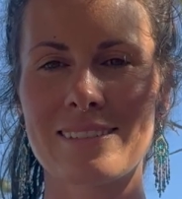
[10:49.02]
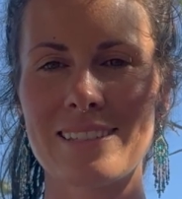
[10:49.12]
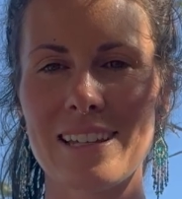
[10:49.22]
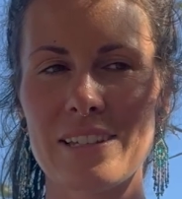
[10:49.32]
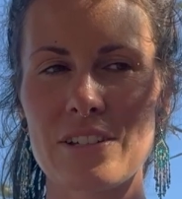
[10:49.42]

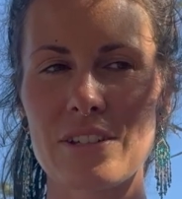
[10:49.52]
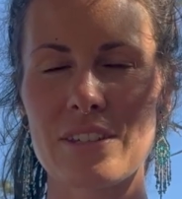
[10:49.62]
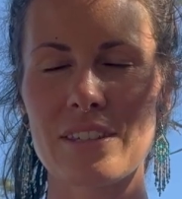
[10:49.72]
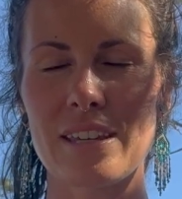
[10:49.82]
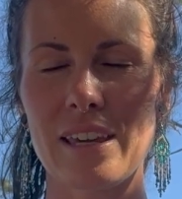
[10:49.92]
And
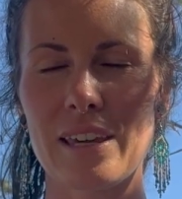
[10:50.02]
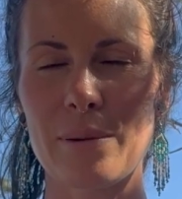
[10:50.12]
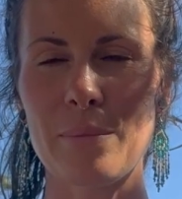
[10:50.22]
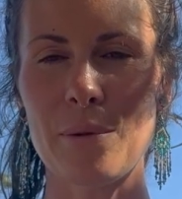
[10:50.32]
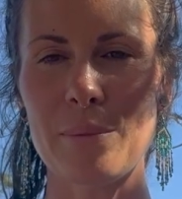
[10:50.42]
just take a
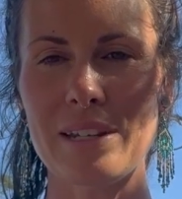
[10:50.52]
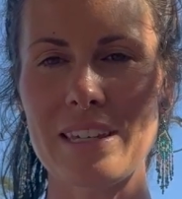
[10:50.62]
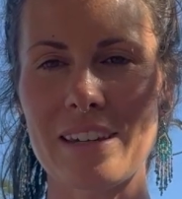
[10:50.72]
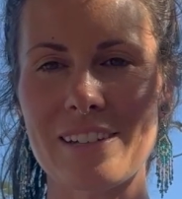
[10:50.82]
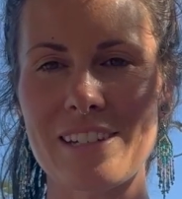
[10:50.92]
moment
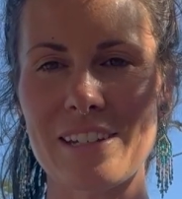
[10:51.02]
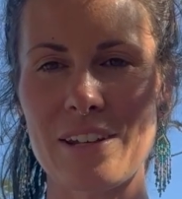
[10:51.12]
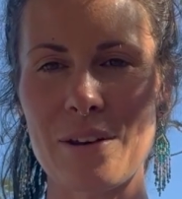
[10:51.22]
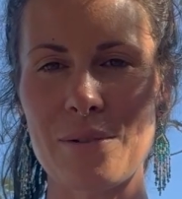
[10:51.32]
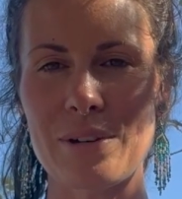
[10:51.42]
here to
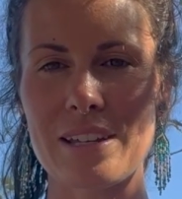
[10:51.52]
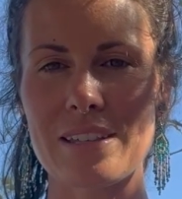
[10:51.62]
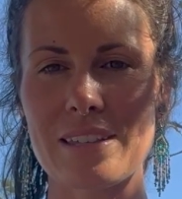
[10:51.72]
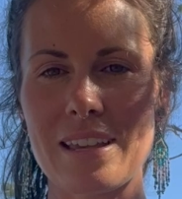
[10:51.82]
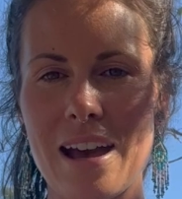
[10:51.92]

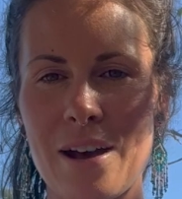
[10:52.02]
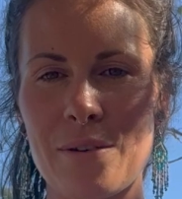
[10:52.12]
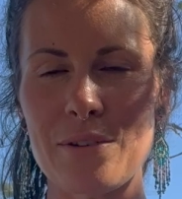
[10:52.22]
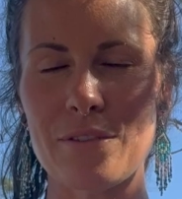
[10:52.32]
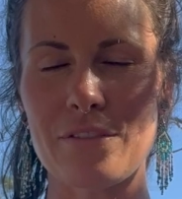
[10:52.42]
notice how
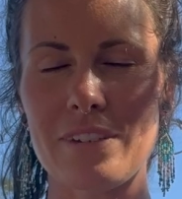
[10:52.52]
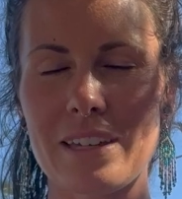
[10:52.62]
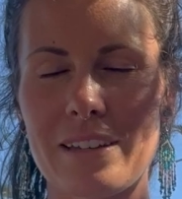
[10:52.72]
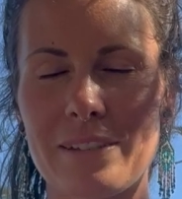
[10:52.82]
you feel.